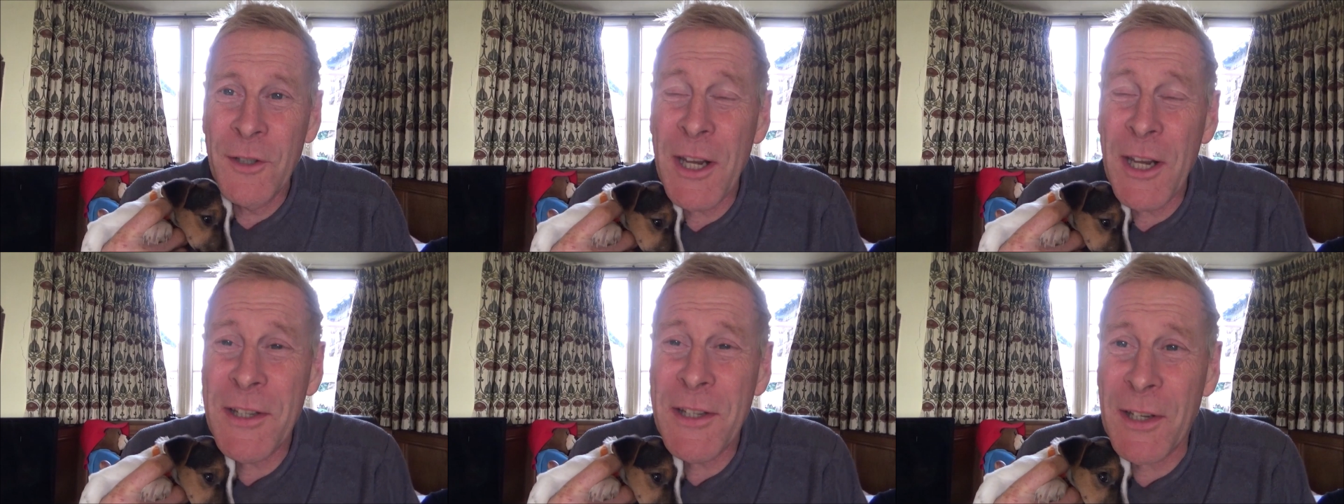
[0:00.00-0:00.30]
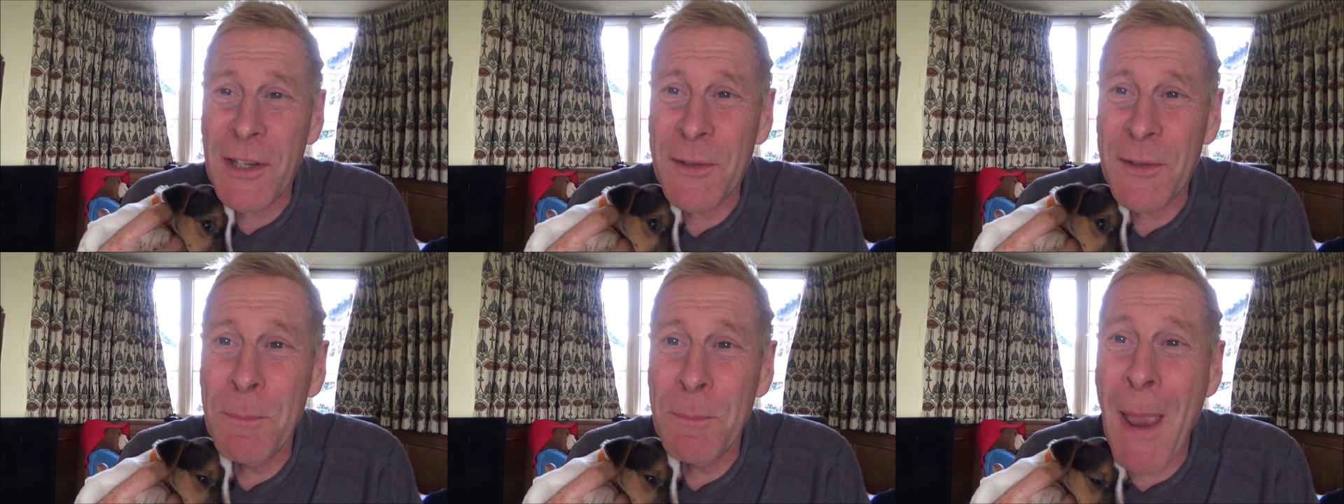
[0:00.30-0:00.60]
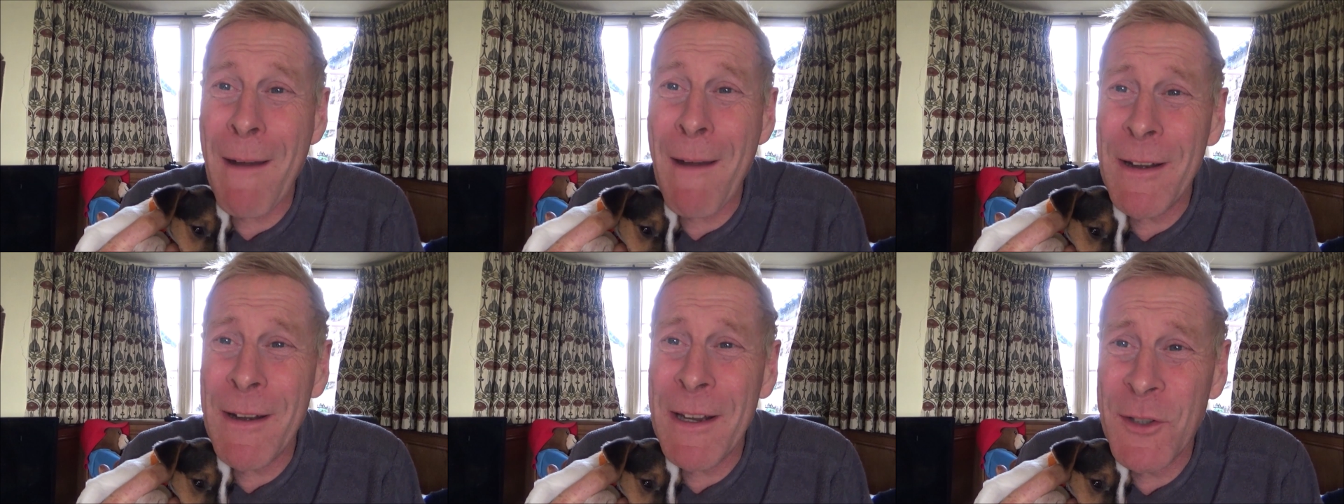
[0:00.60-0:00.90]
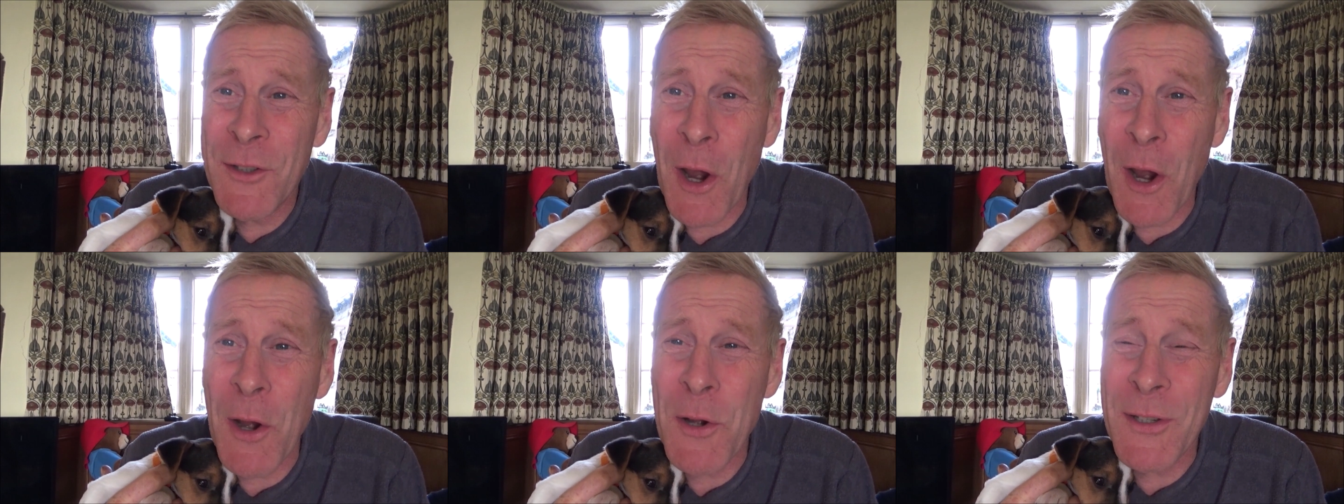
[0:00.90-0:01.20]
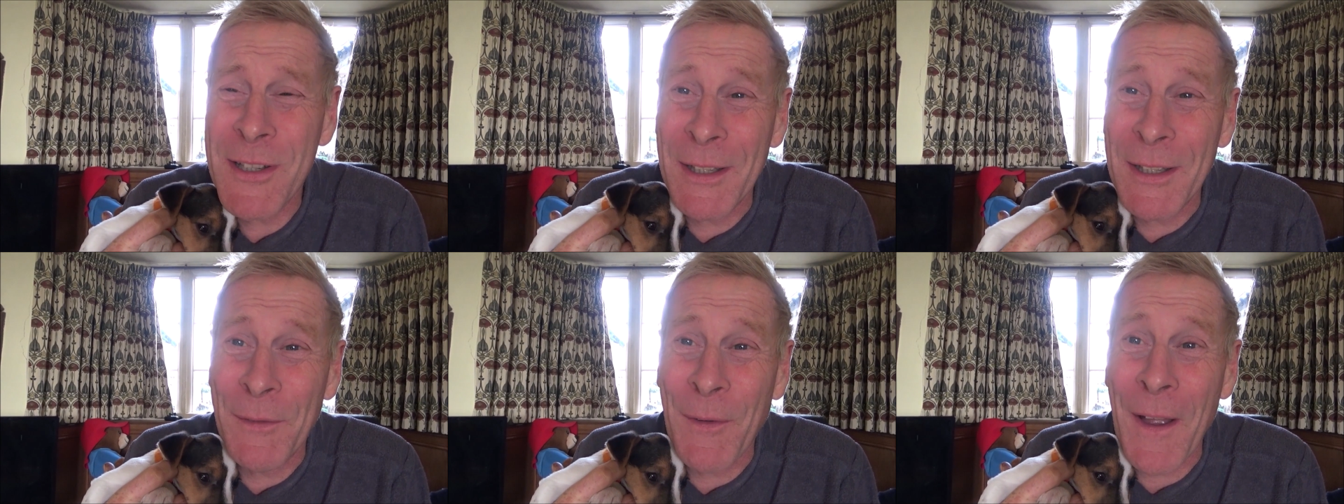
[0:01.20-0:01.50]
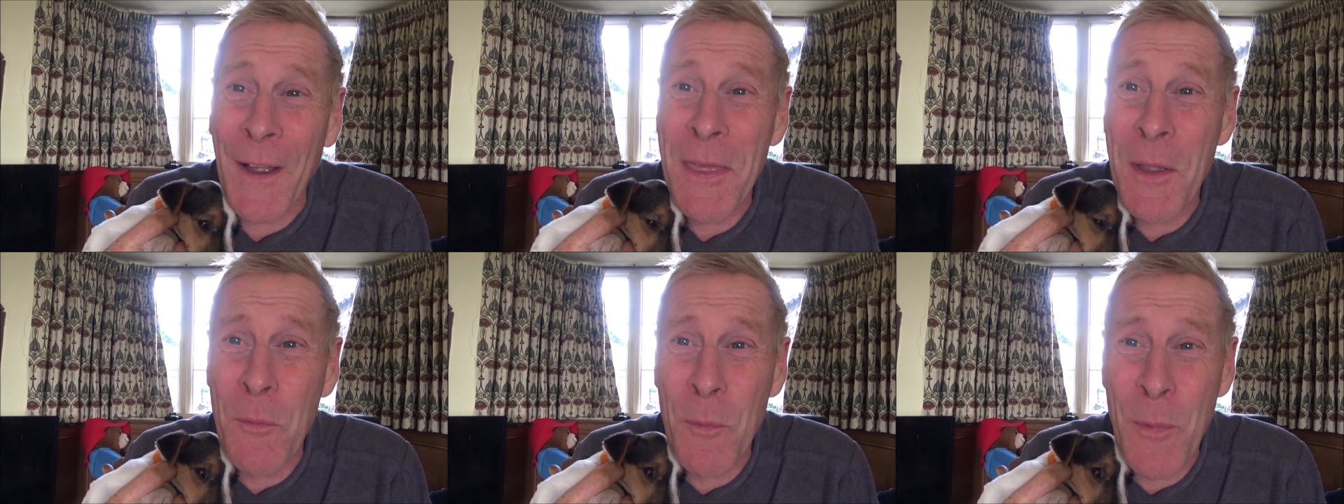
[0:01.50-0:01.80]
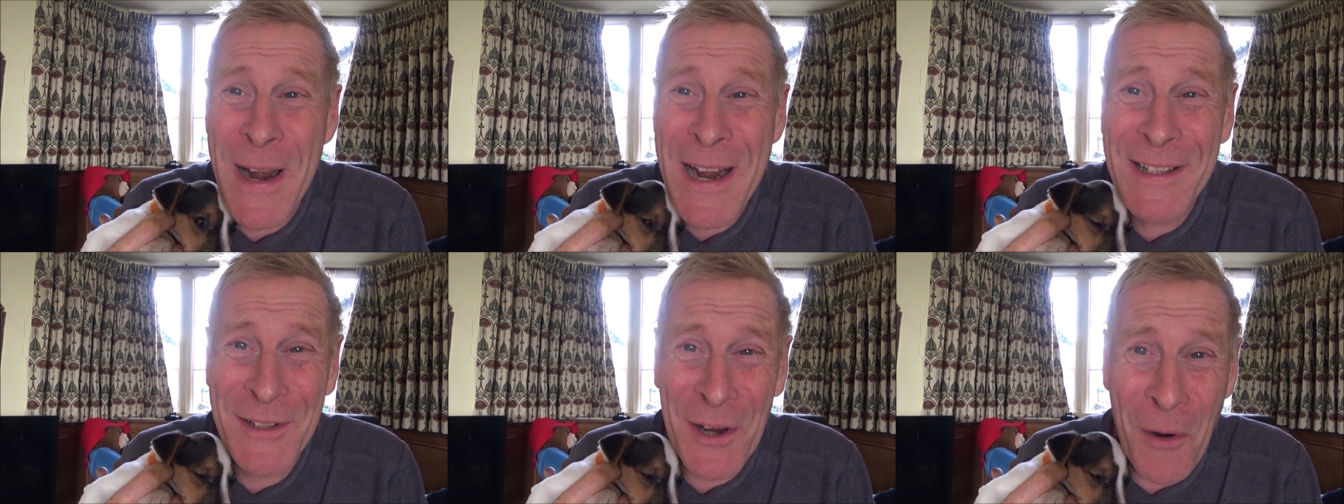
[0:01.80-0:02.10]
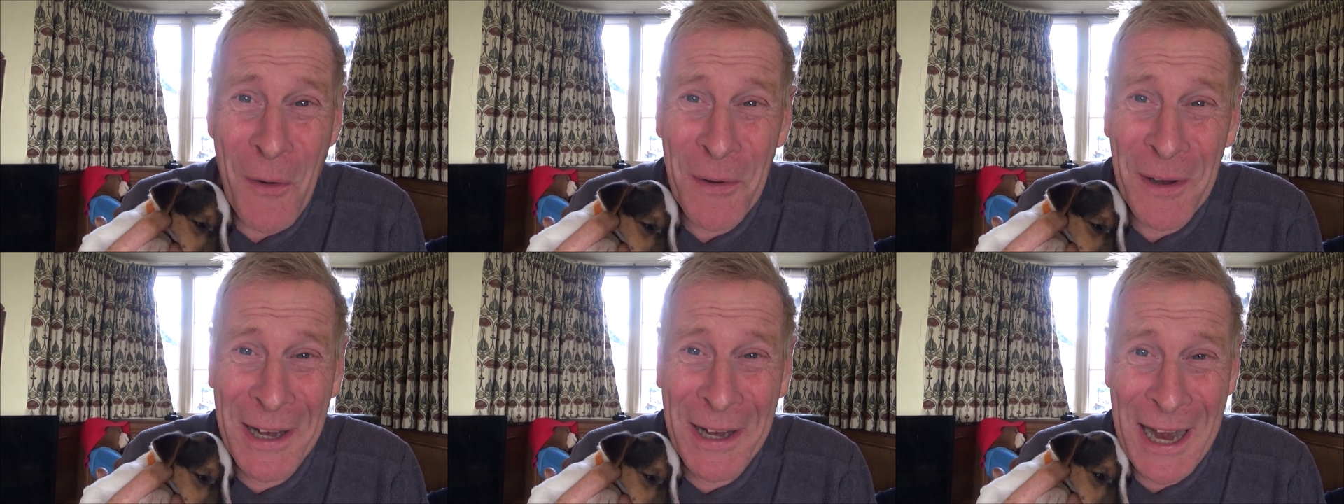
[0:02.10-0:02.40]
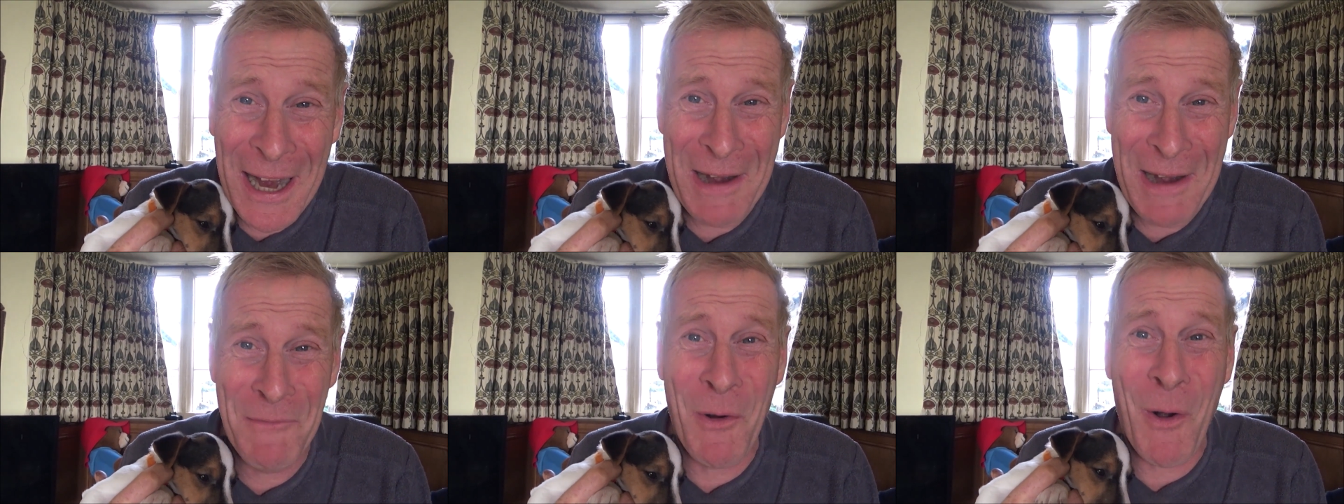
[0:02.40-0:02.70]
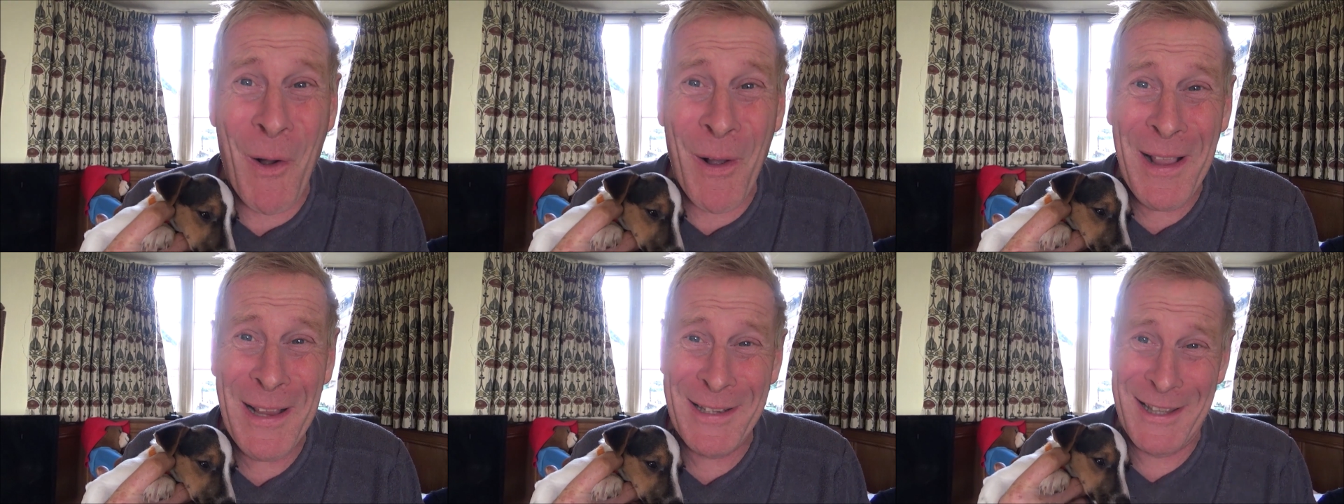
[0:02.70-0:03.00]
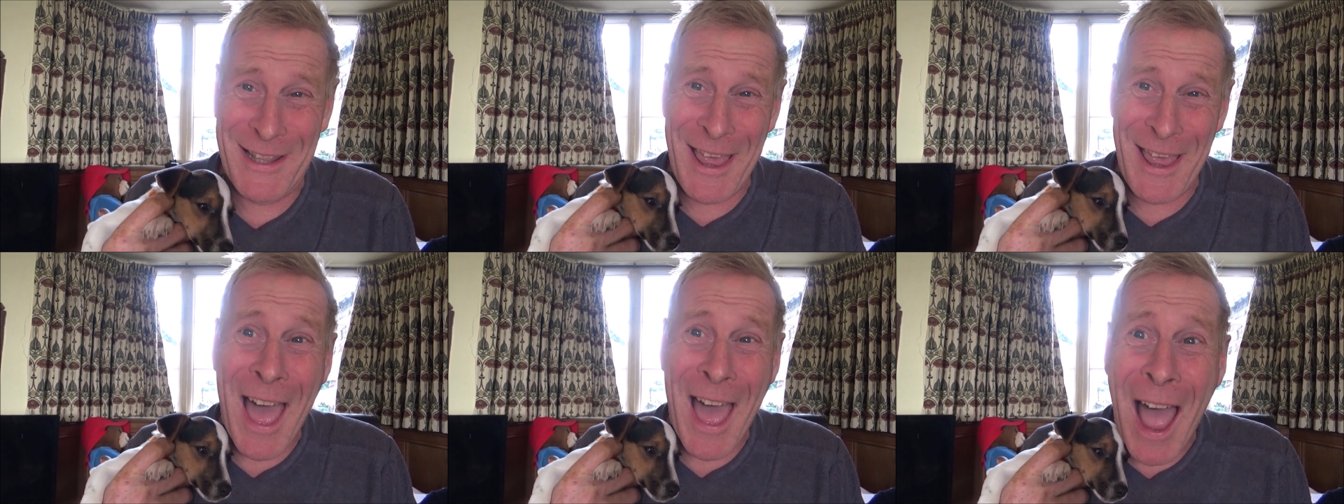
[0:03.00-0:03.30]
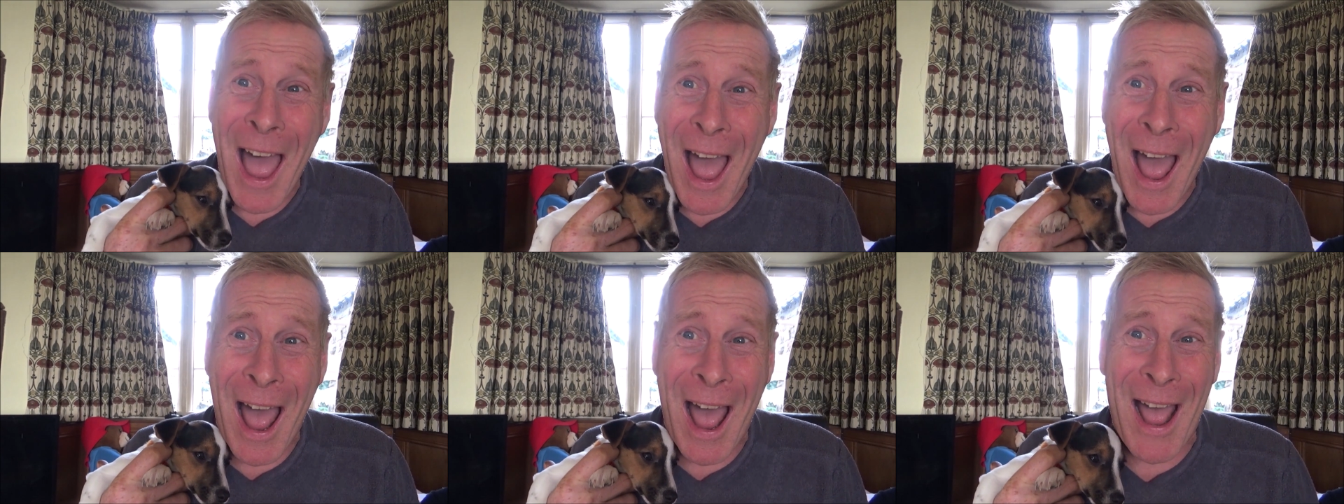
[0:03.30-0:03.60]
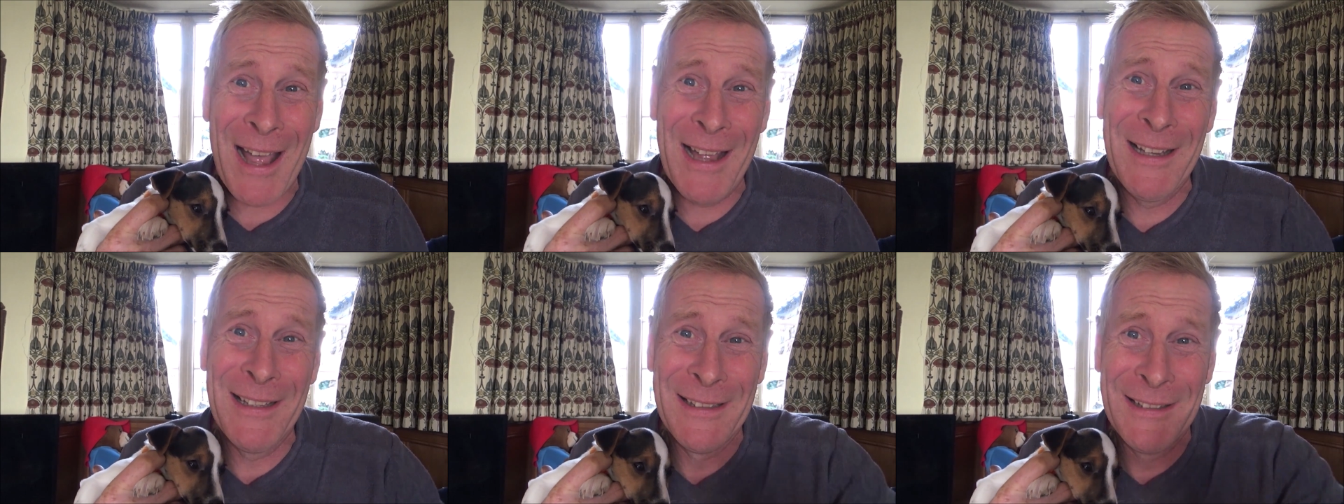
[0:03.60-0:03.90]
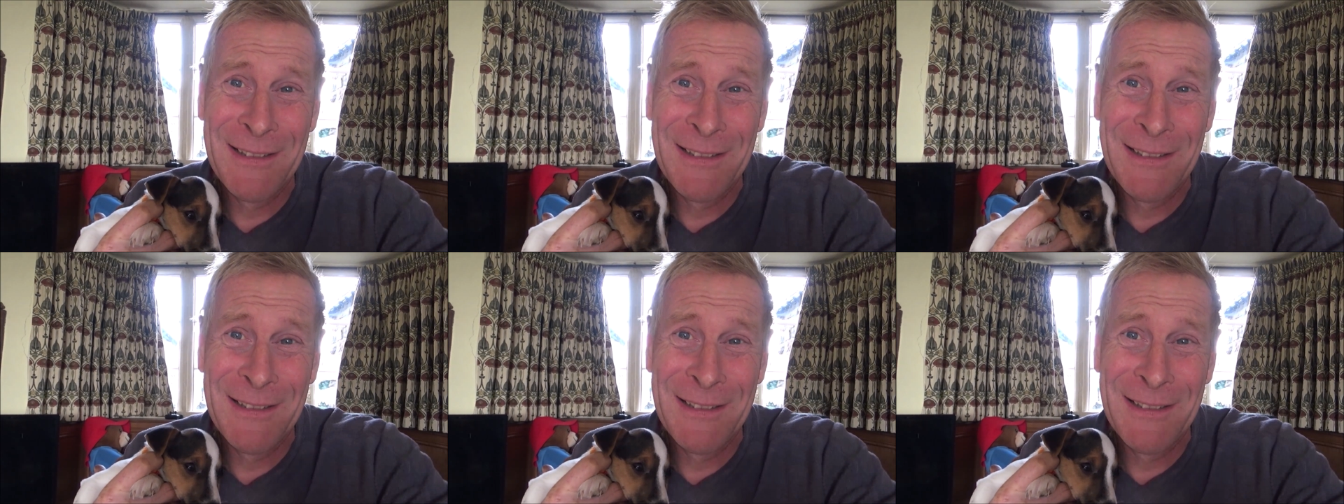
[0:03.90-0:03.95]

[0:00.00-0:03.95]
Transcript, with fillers: Jesus, Mary and Joseph and the wee donkey, what is that?